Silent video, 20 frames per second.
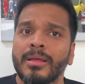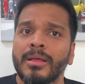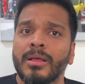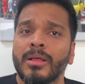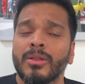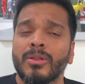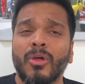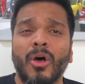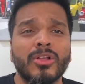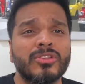
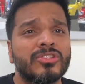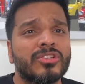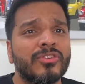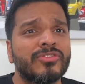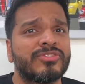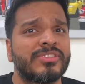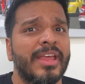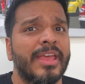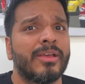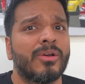Lots of
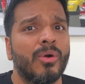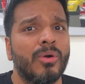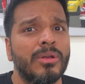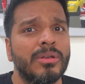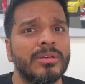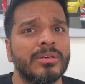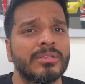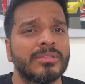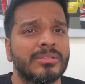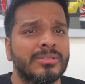
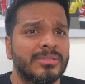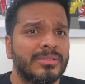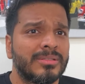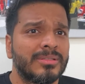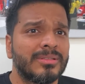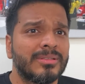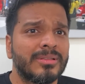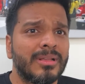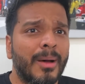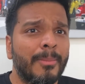stakeholders.
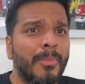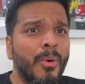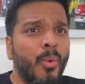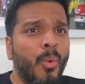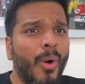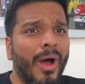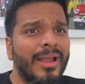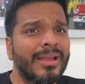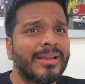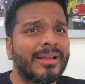Number
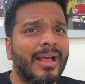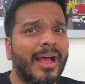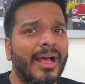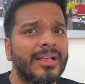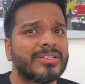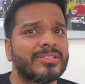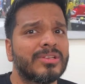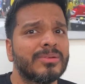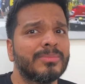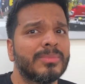one,
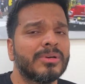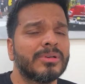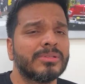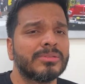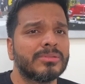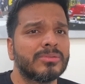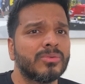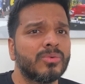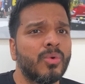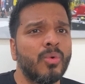
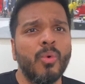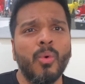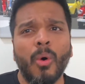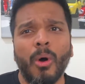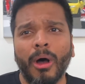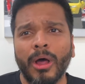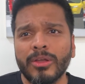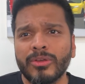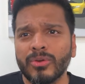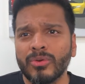customers who
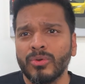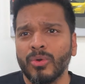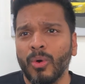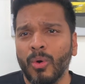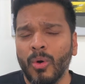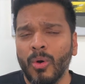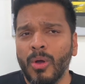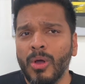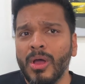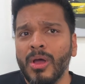want to
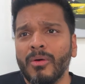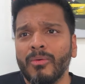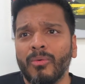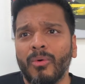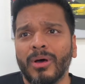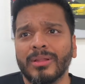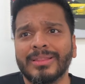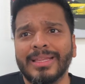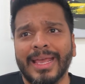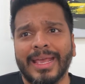know
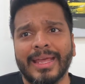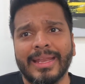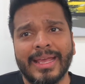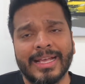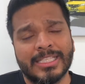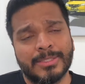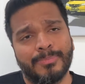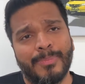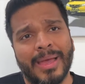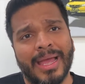what they can
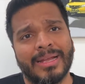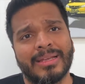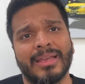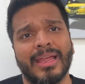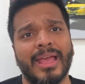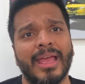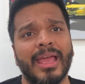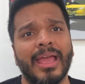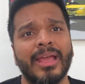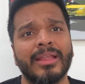expect
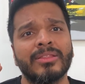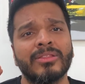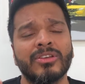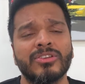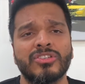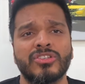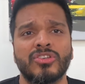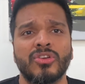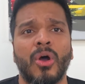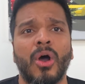in the
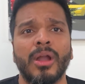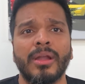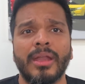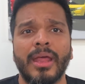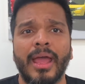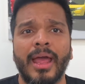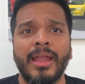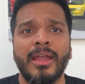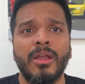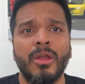short
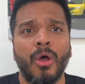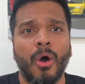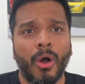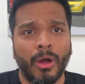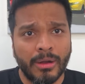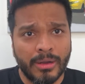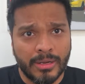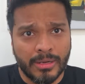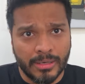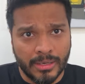and
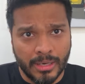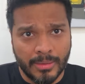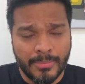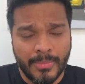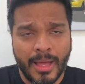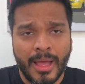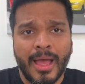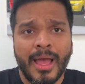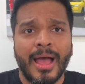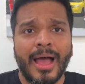long
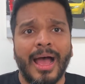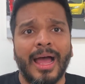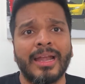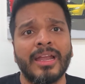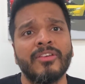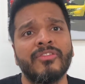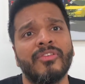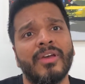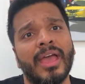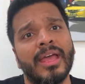term,
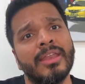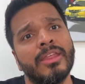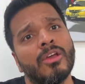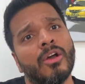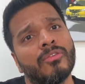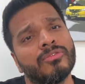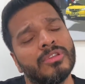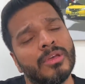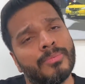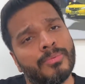and if any
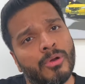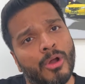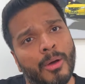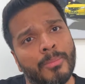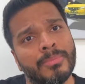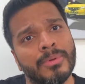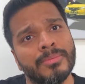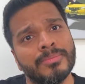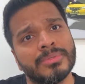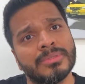of their
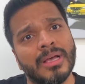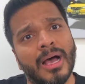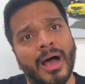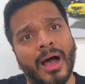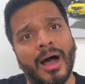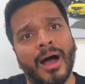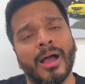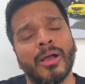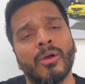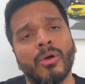problems
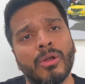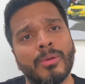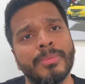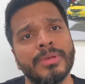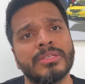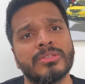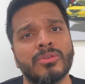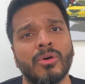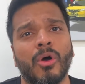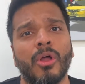are going to
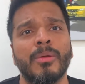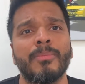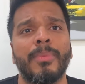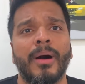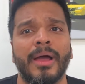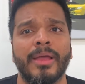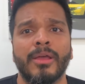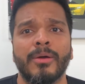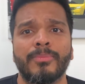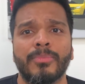be solved
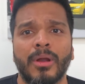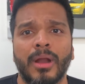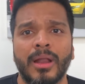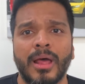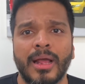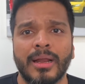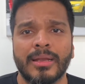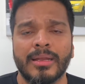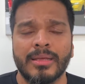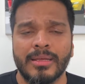by your
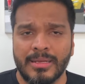product.